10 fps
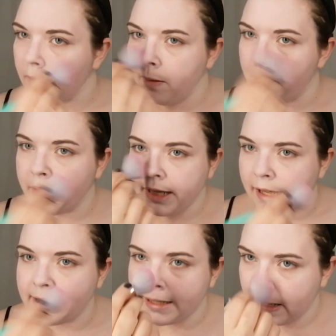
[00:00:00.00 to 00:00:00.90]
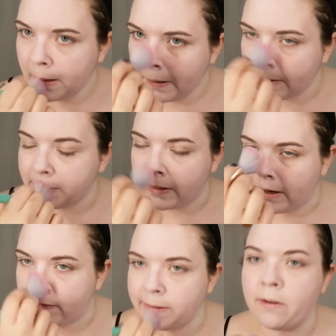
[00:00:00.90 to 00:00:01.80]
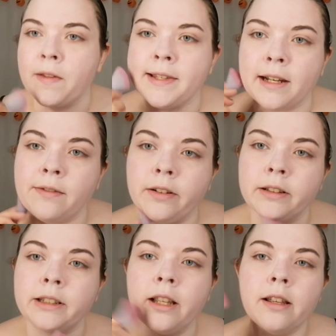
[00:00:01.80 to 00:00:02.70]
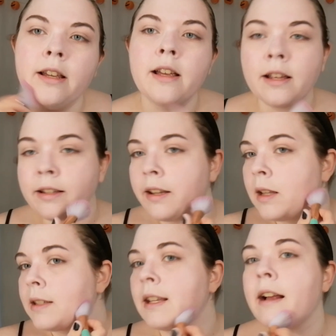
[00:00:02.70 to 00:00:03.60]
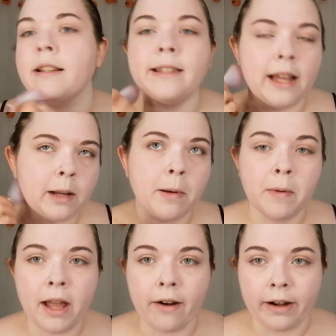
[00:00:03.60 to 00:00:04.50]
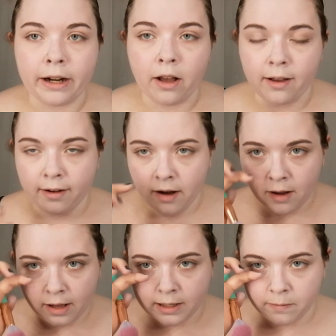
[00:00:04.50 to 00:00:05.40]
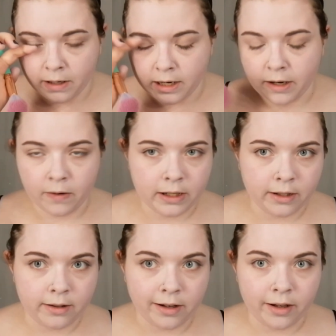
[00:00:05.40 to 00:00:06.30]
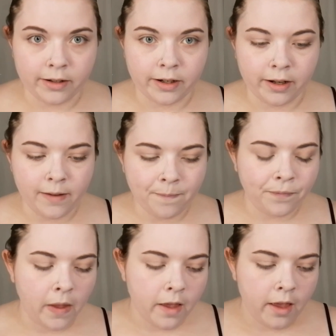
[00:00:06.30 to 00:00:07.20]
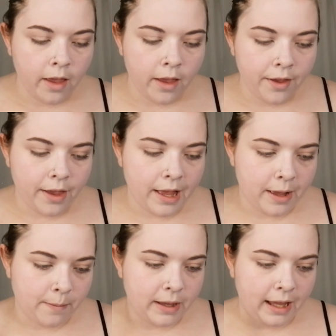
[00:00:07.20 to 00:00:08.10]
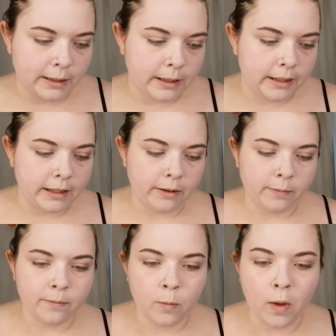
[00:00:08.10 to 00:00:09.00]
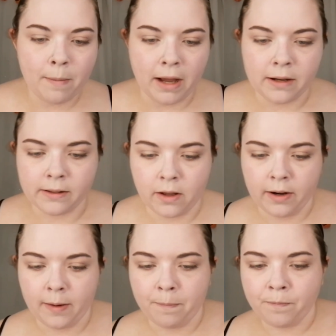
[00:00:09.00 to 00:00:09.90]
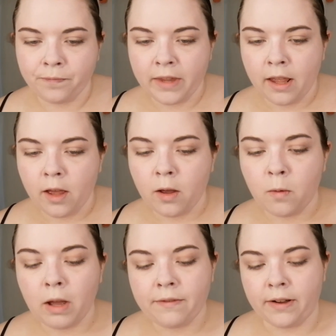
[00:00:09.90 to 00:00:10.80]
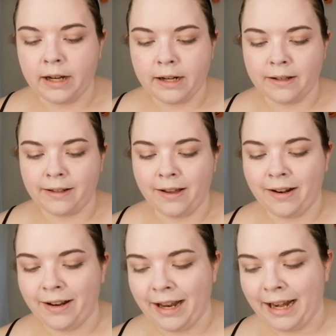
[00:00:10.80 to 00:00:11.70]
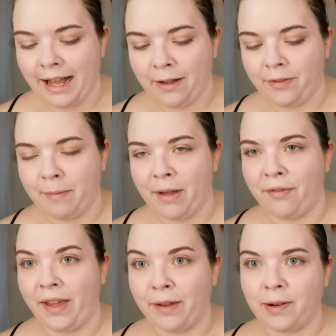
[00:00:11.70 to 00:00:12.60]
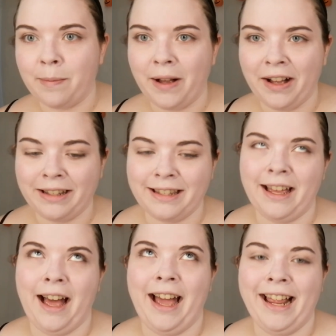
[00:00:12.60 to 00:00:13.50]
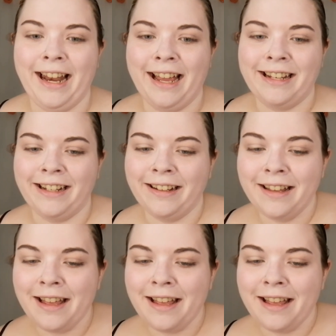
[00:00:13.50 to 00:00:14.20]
But yes, I'm sorry, I've still got the sniffles. Still slightly sick, but we're carrying on, as we do in the theatre. Yes, so white powder's gone on. White foundation's gone on, and now for my favourite part, the highlighter.